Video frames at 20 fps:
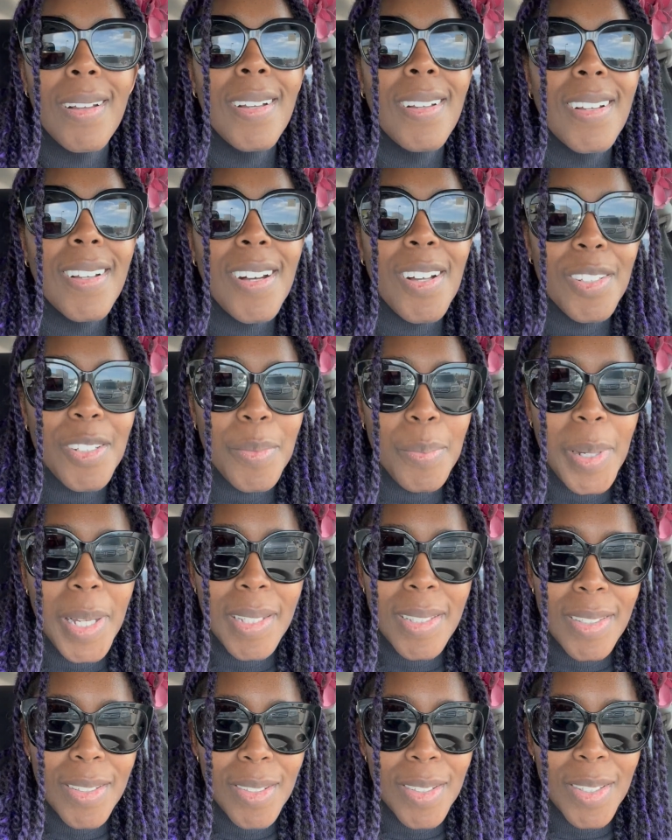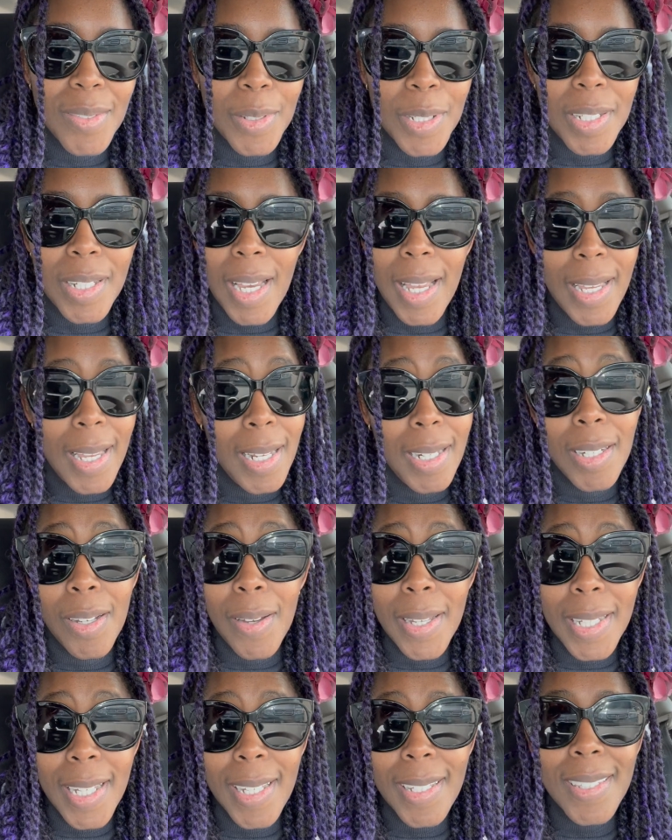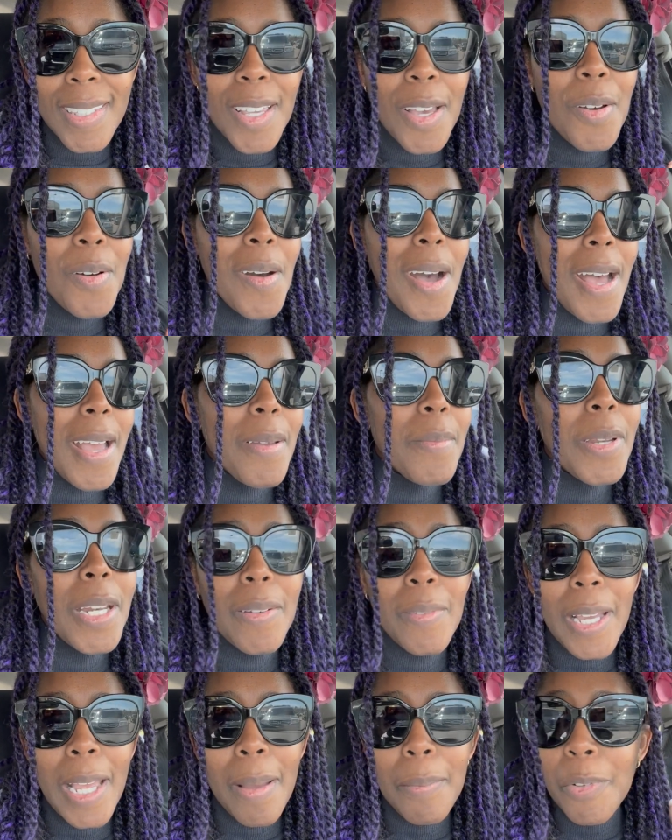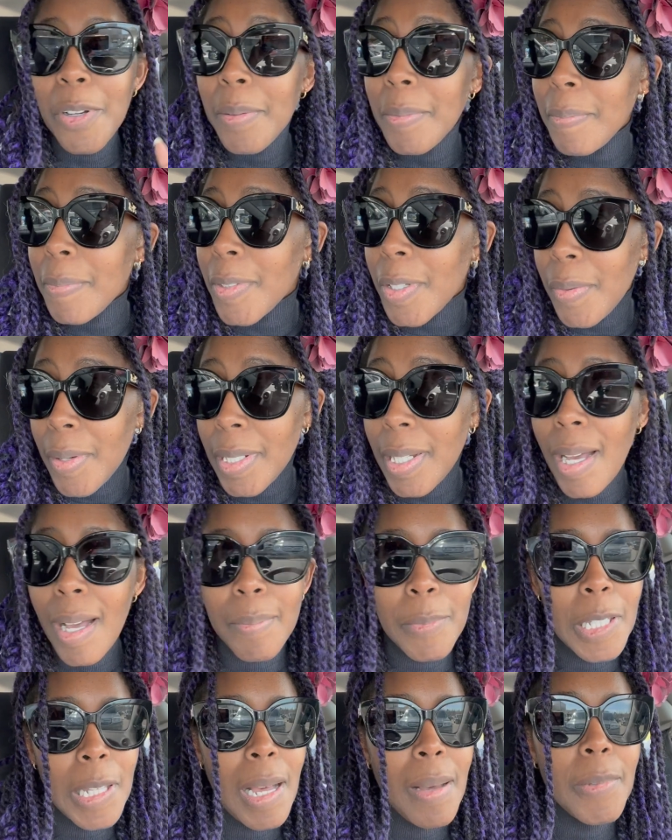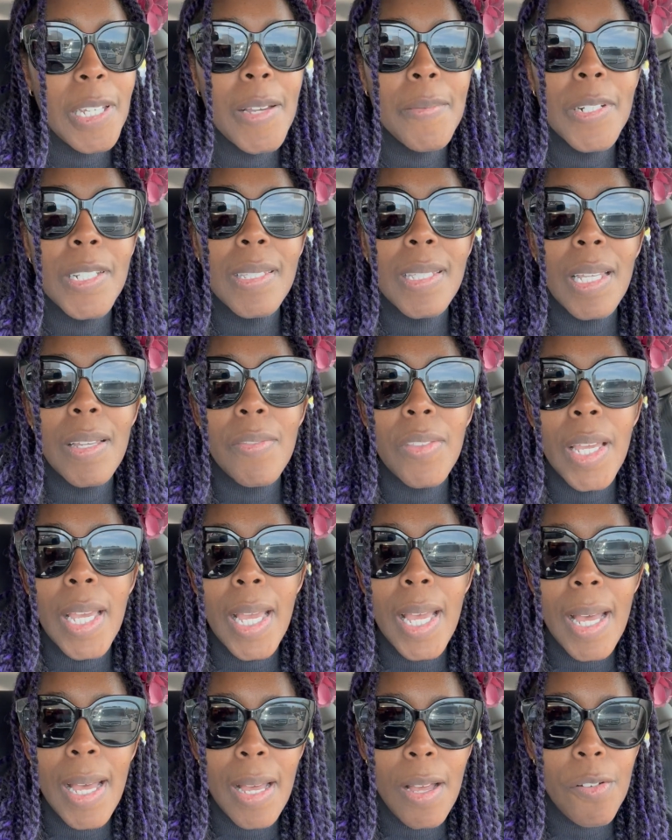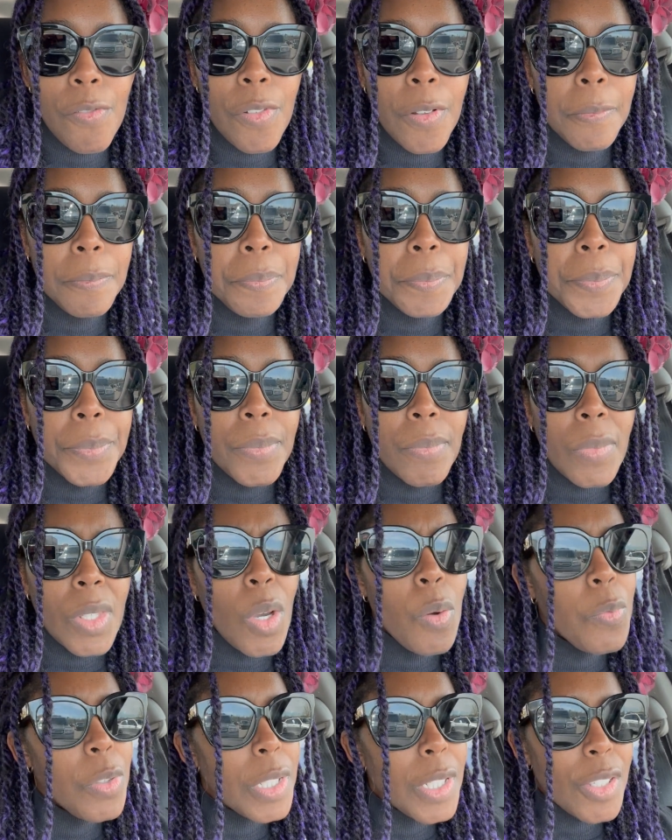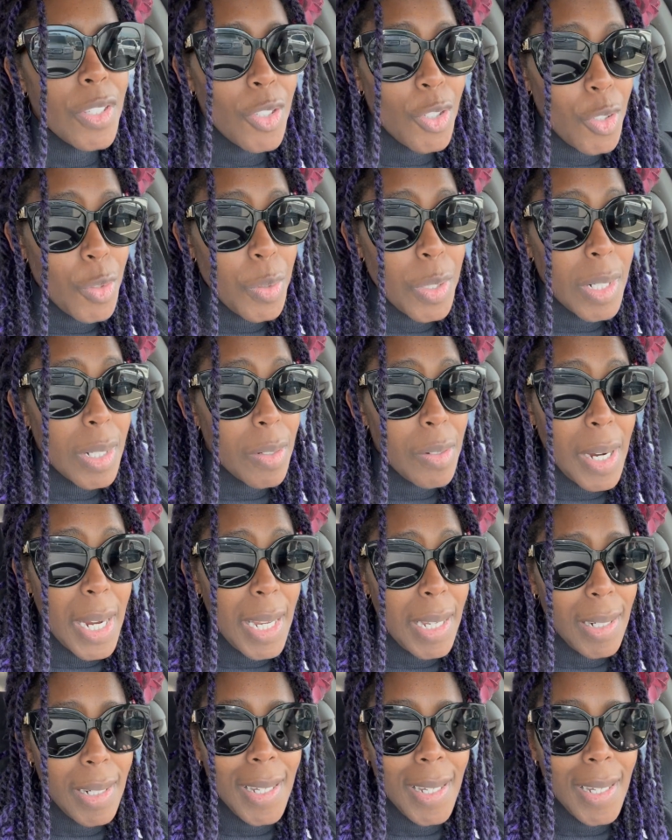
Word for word: colored pencils, which I had no idea. So I am anyway, I'm going to Hobby Lobby. I'm going to see if they have hopefully student grade